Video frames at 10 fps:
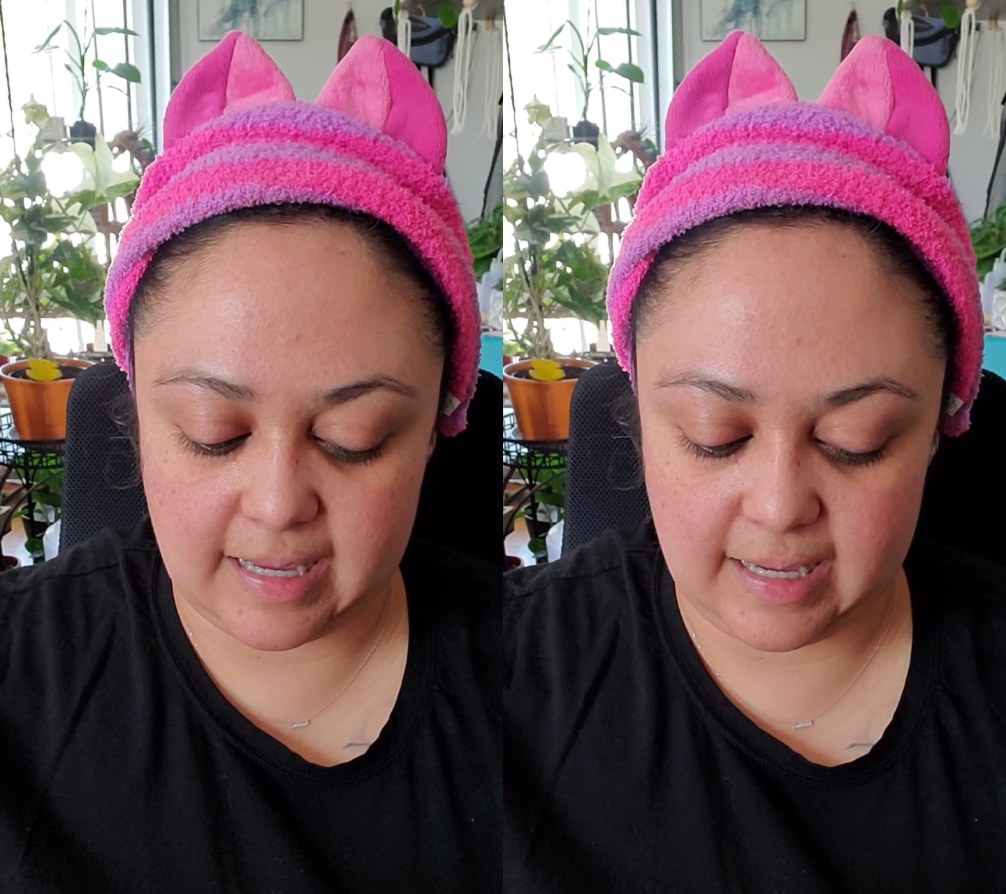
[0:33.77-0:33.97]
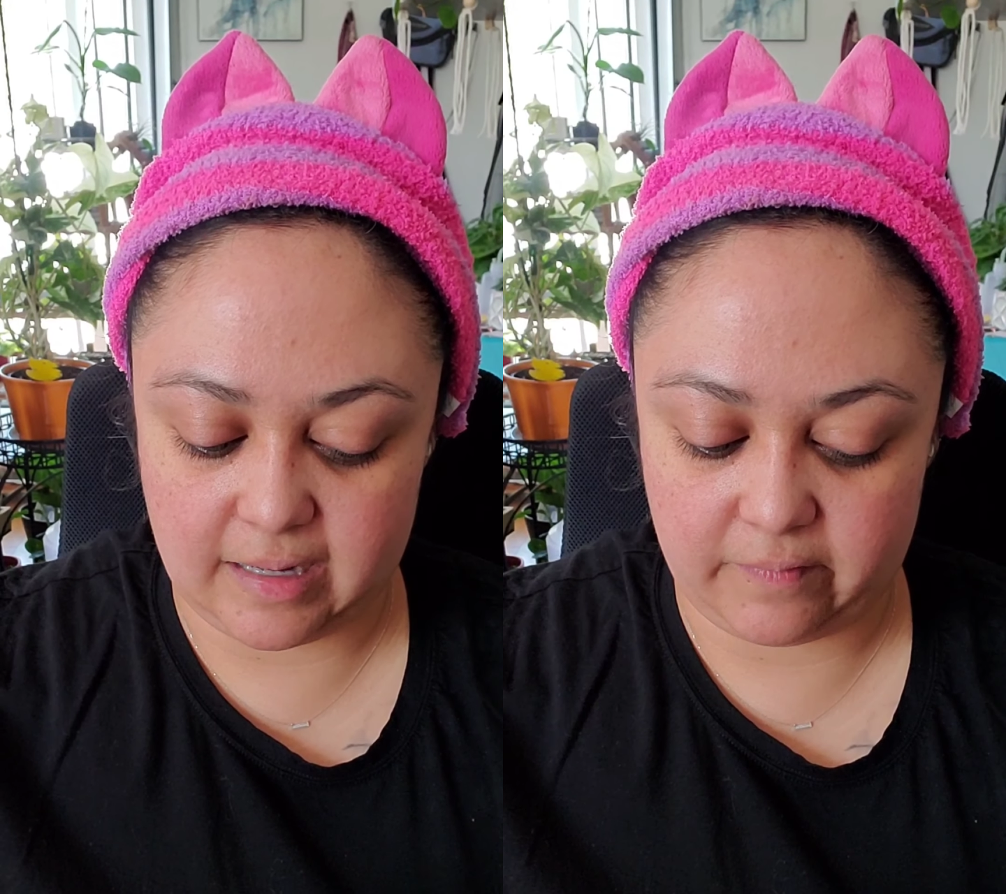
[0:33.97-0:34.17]

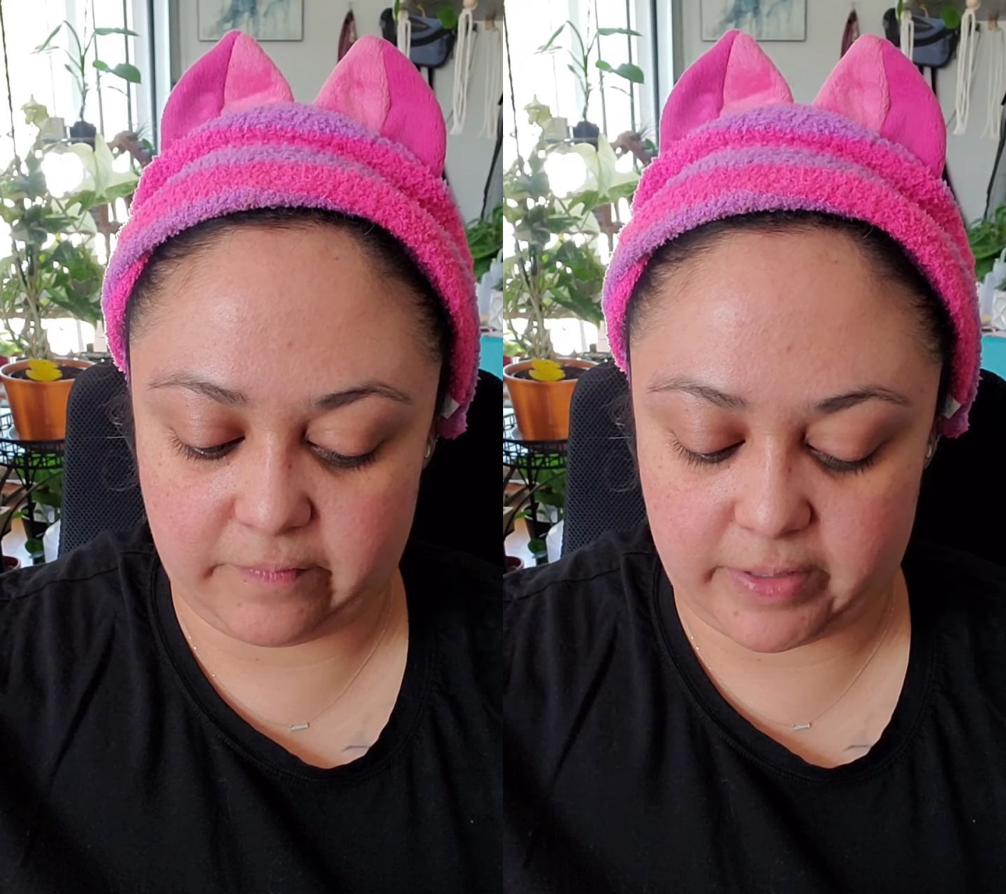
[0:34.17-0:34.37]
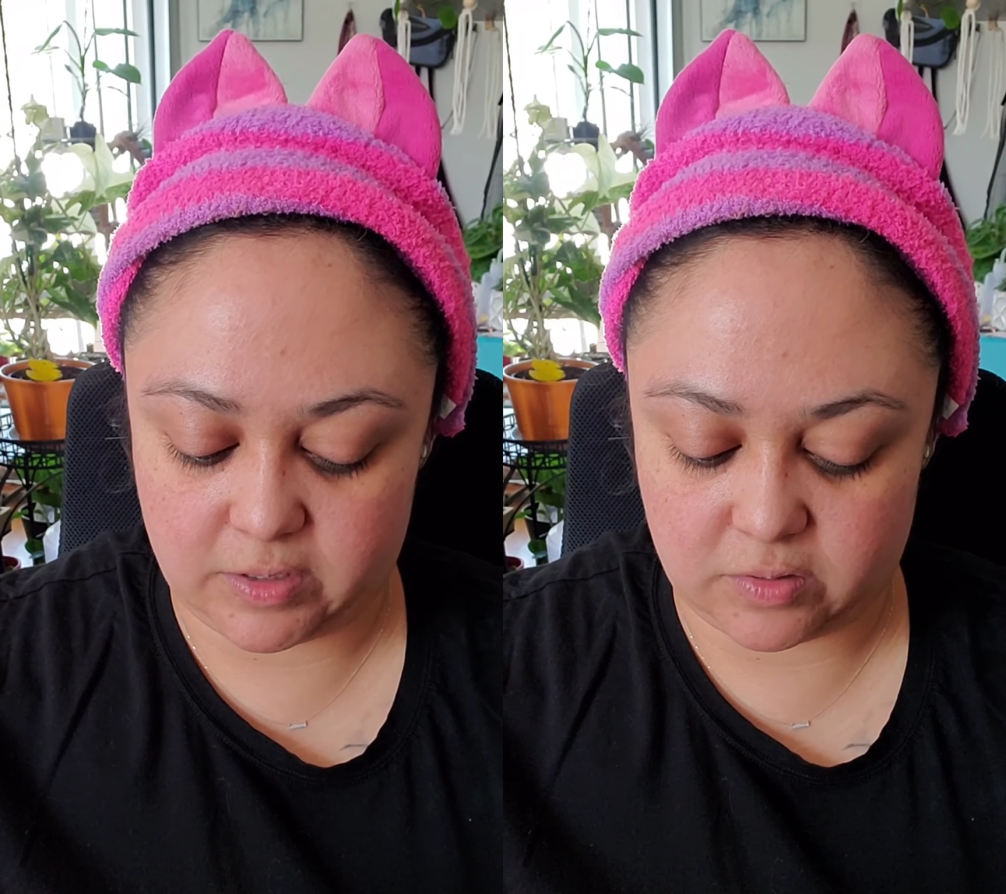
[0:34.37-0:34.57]
Aid
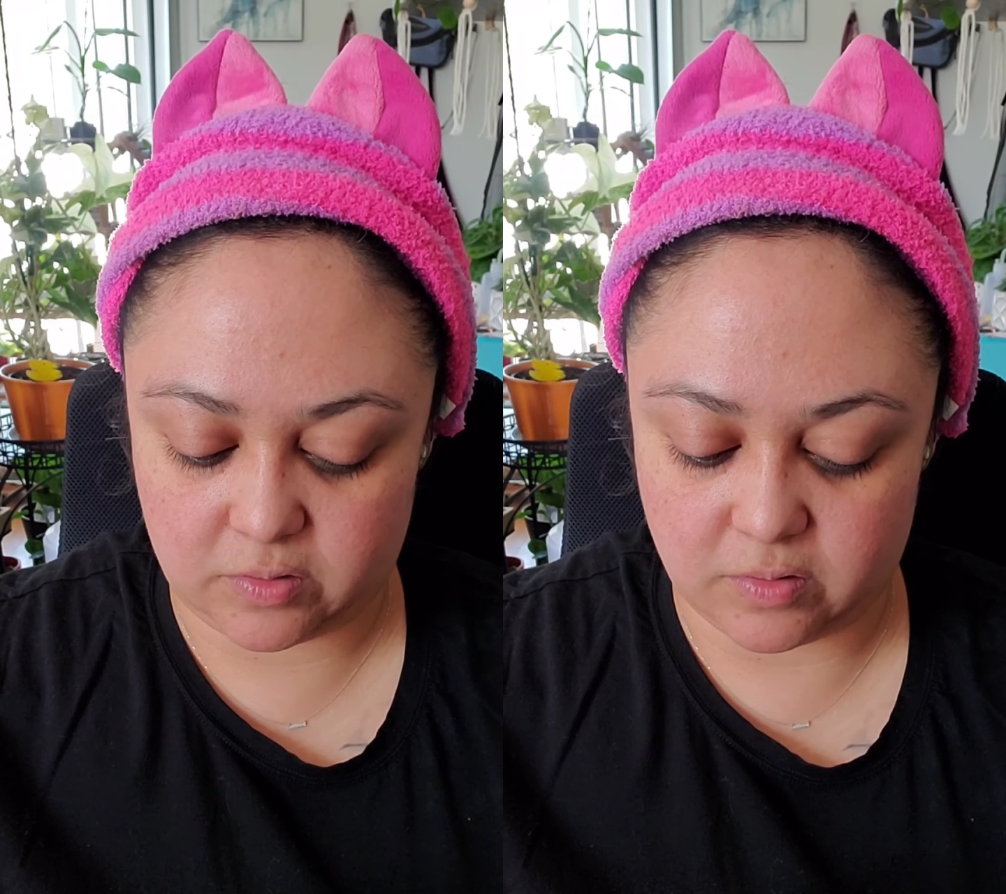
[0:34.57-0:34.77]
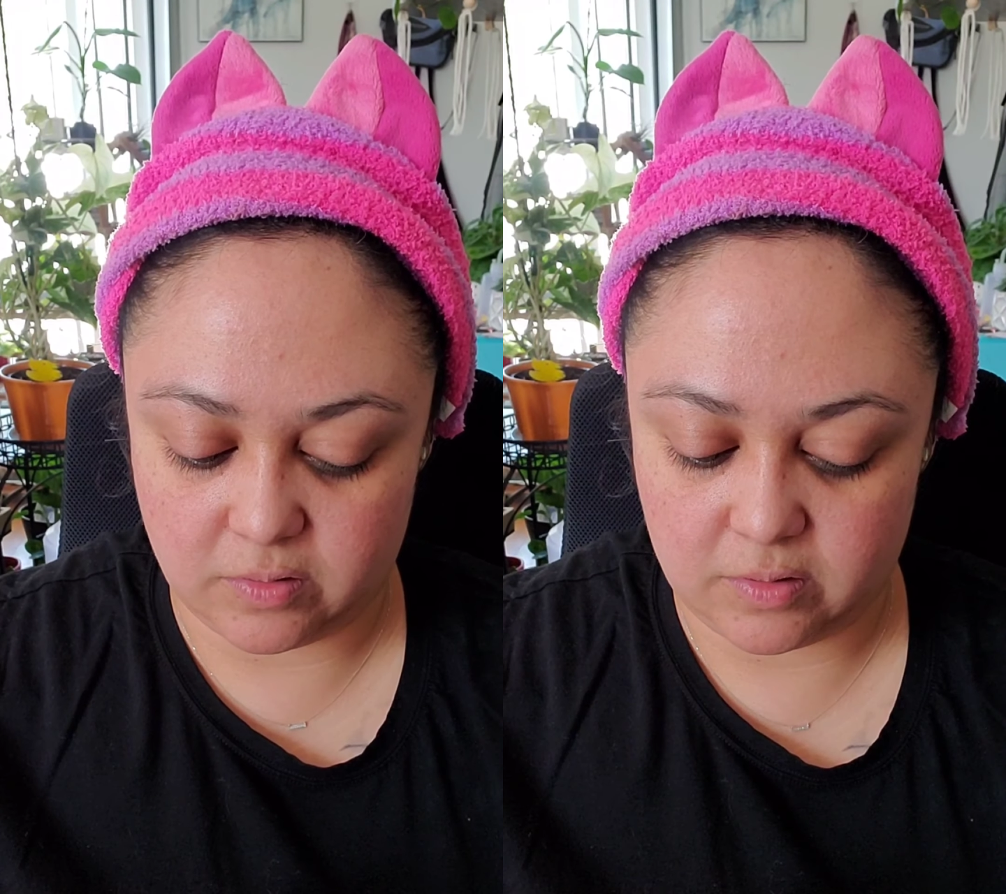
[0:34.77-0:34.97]

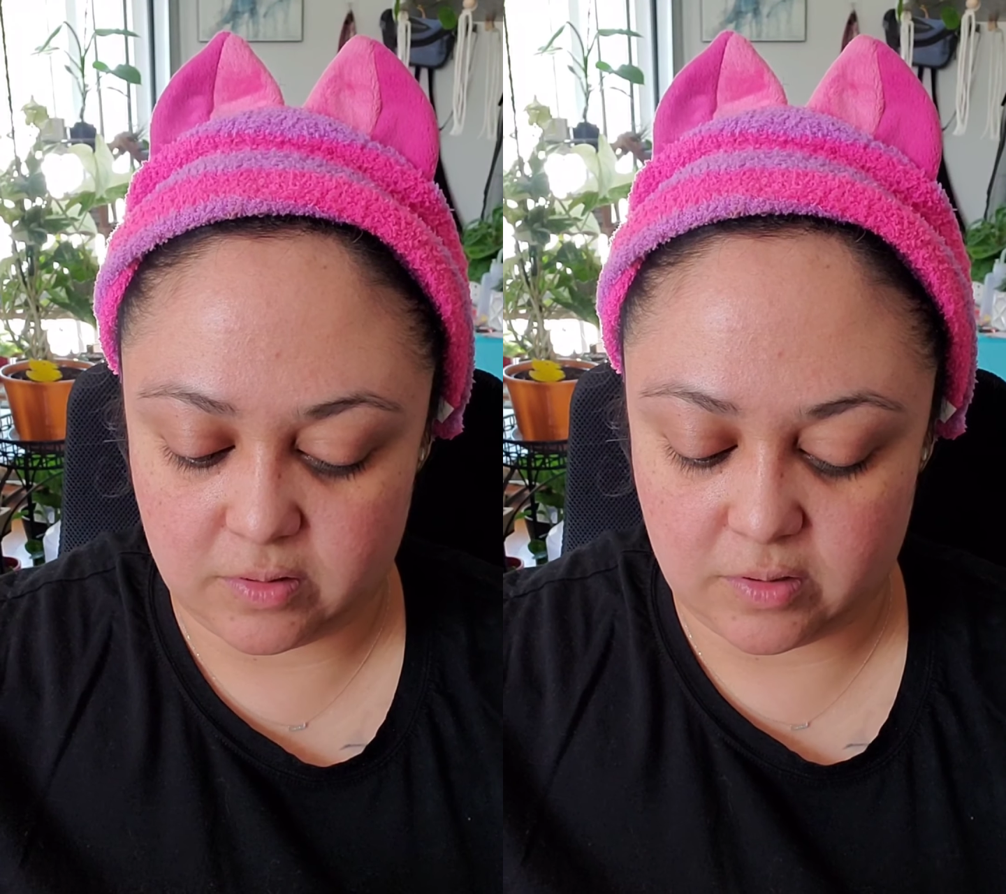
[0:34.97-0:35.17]
Facial